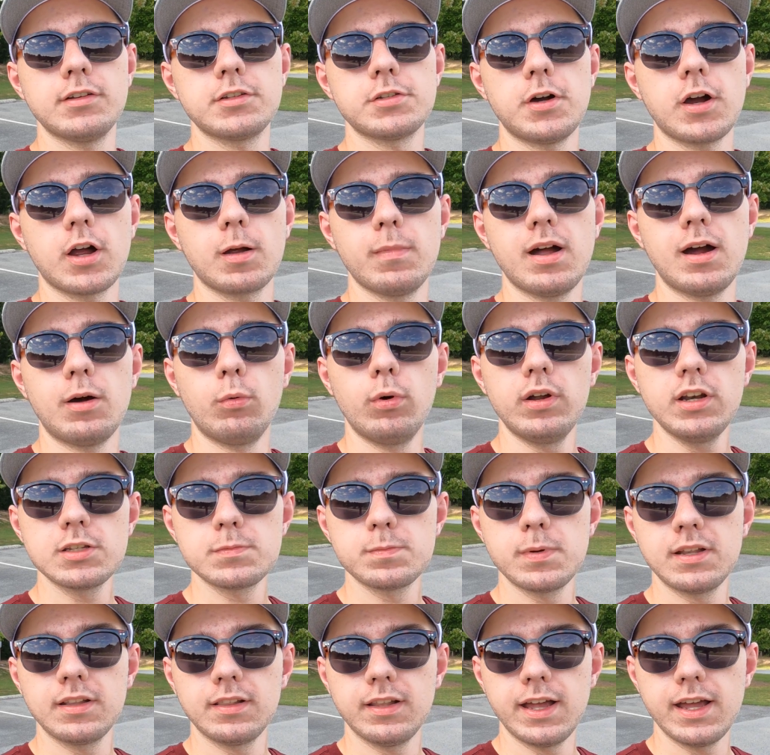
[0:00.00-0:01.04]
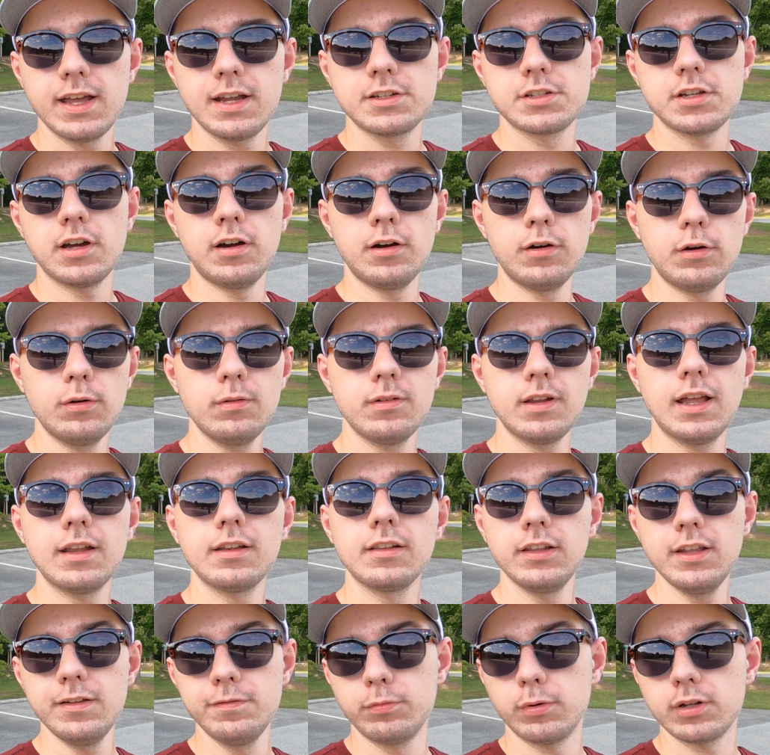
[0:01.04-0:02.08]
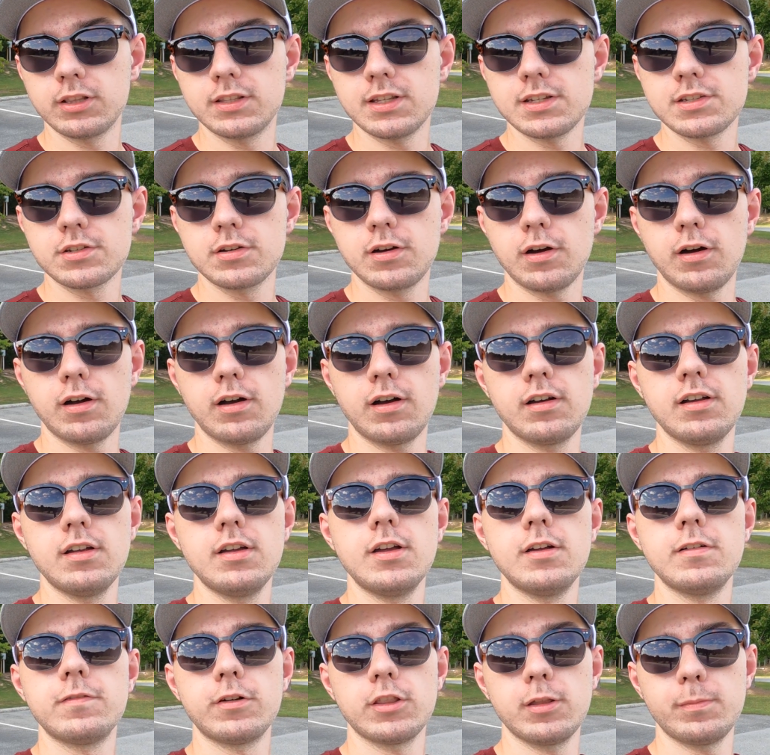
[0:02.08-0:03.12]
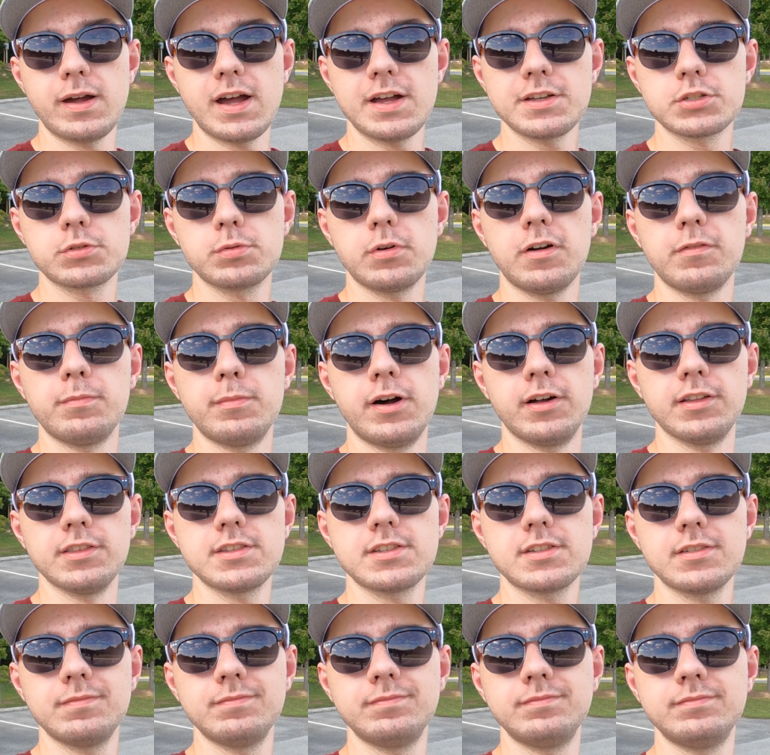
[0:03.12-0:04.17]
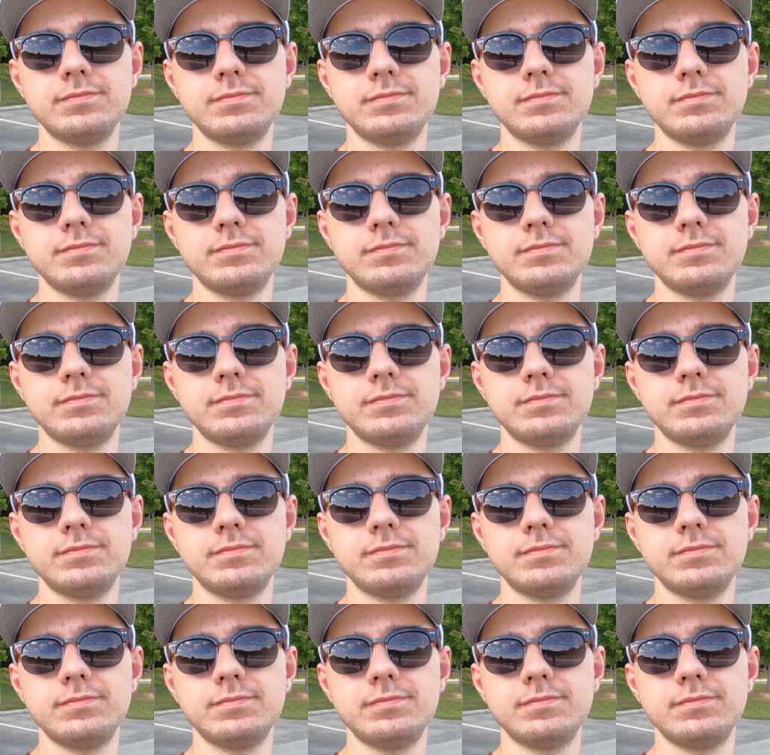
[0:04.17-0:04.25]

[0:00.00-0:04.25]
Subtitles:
and talk about what it's been like to own and live with this car for the past 12 months.